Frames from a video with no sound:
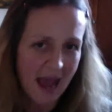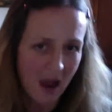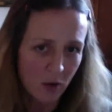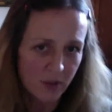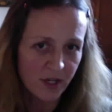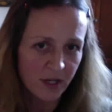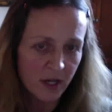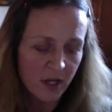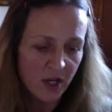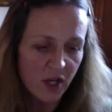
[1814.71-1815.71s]
out.
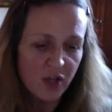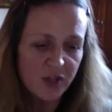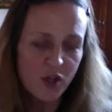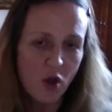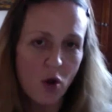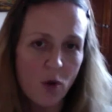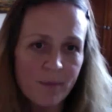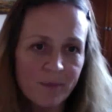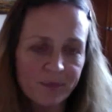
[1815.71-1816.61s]
So